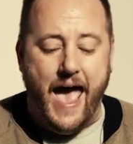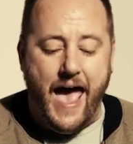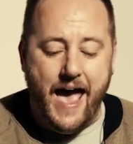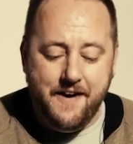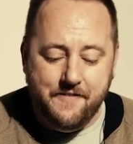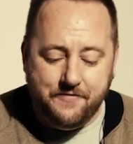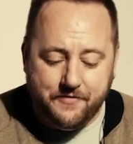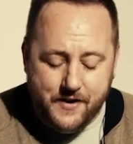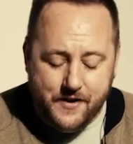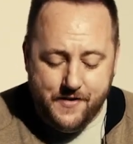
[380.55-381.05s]

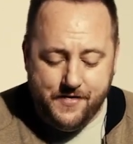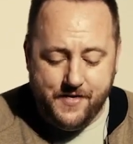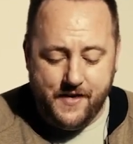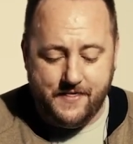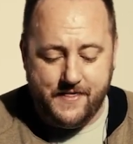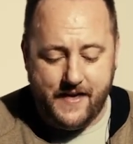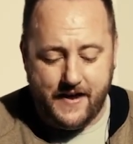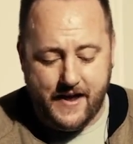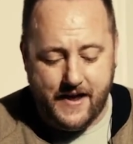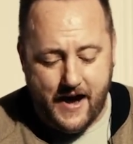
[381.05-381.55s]
Everything
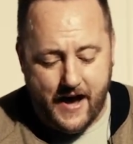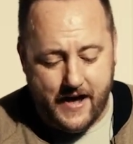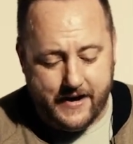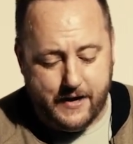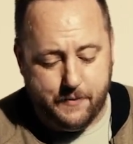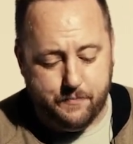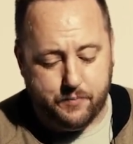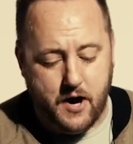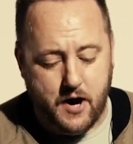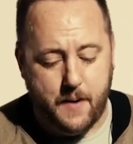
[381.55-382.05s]
that God
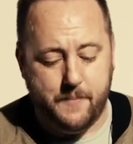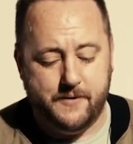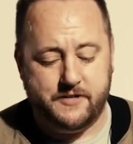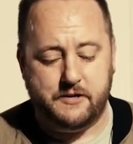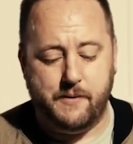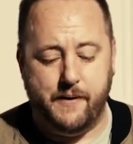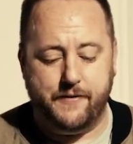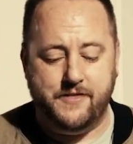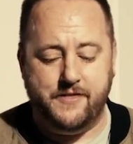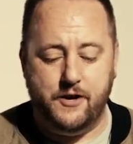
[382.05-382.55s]
had promised
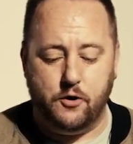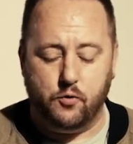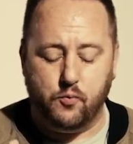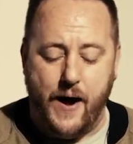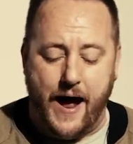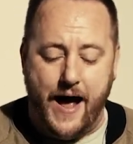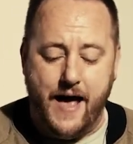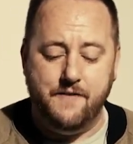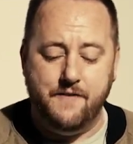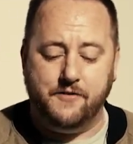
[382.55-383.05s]
about the
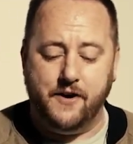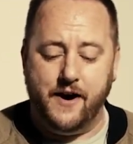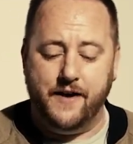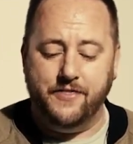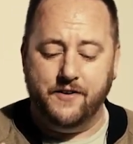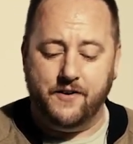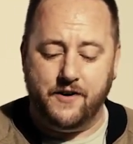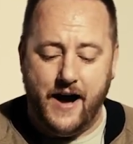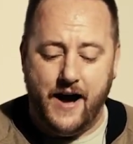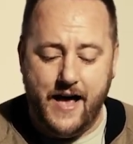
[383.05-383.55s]
arrival and
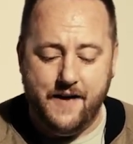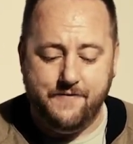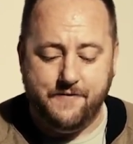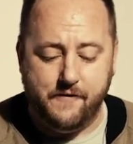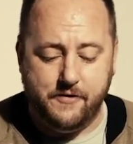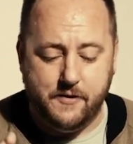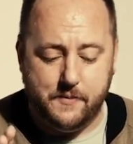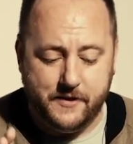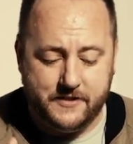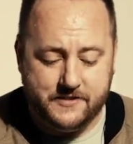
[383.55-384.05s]
the life
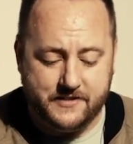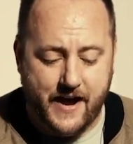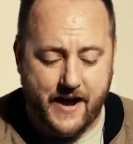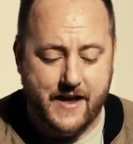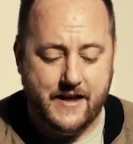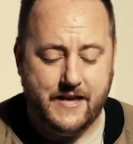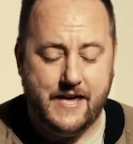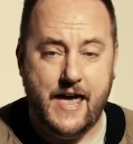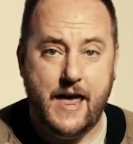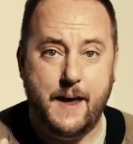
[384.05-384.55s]
of the
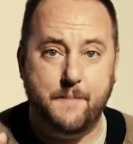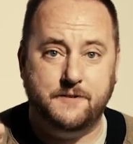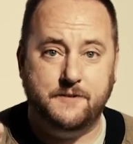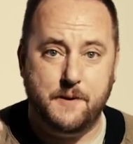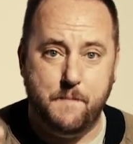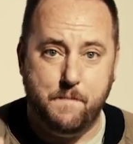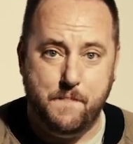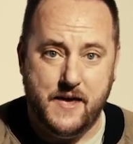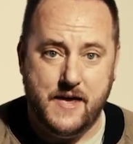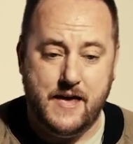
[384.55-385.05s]
Messiah came to
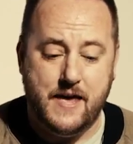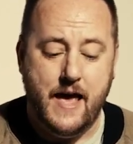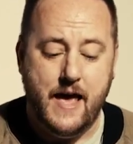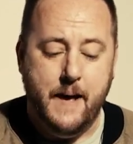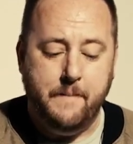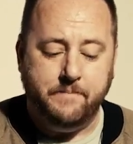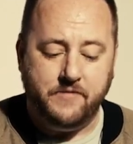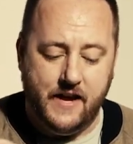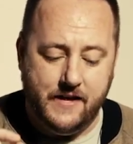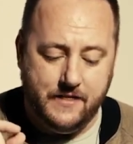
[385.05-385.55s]
be
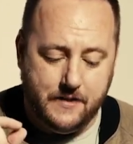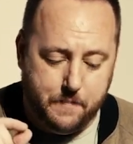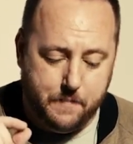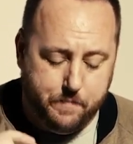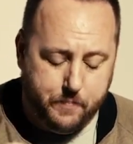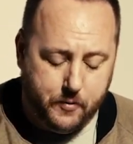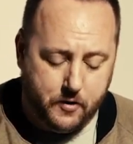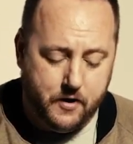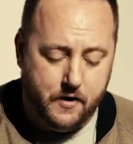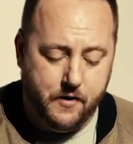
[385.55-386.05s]
in the
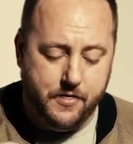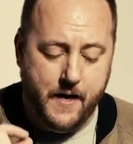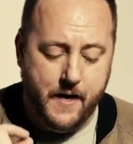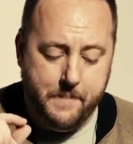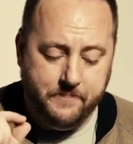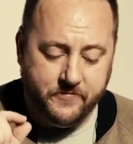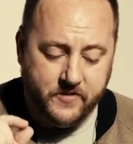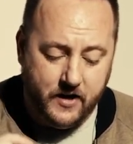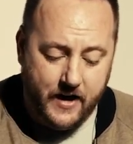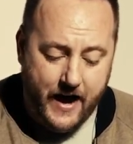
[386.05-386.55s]
birth,
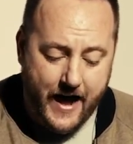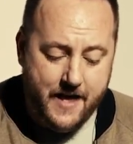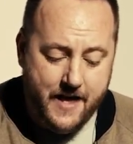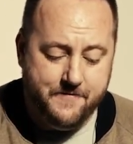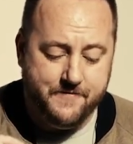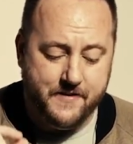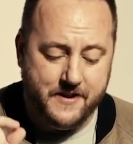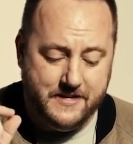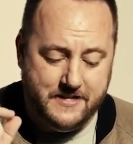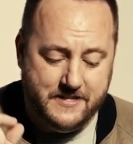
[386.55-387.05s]

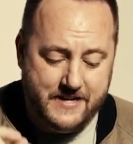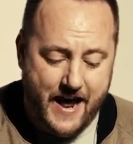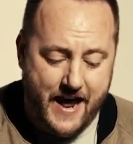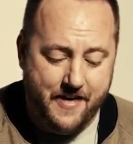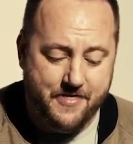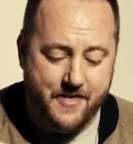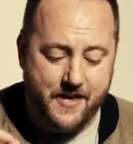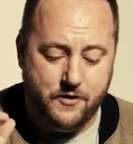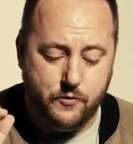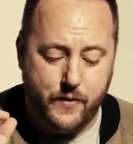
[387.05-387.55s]
life,
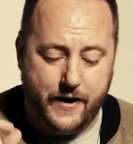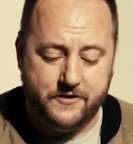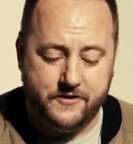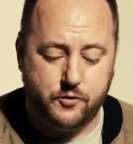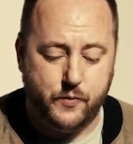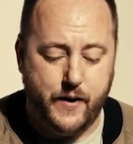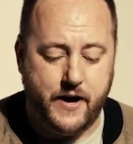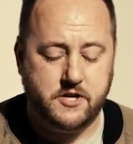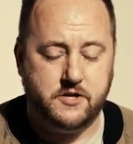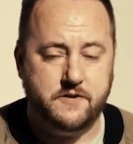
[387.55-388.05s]
death, and
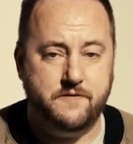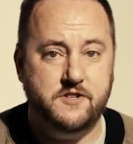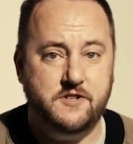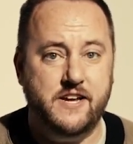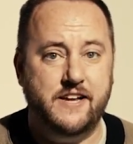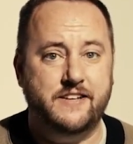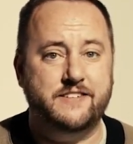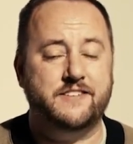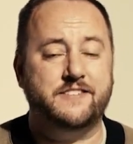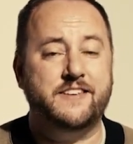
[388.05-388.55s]
resurrection of
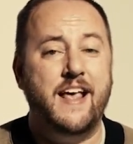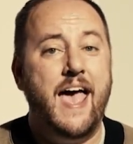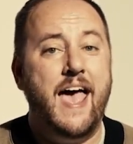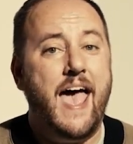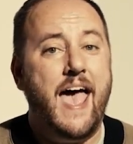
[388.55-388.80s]
Jesus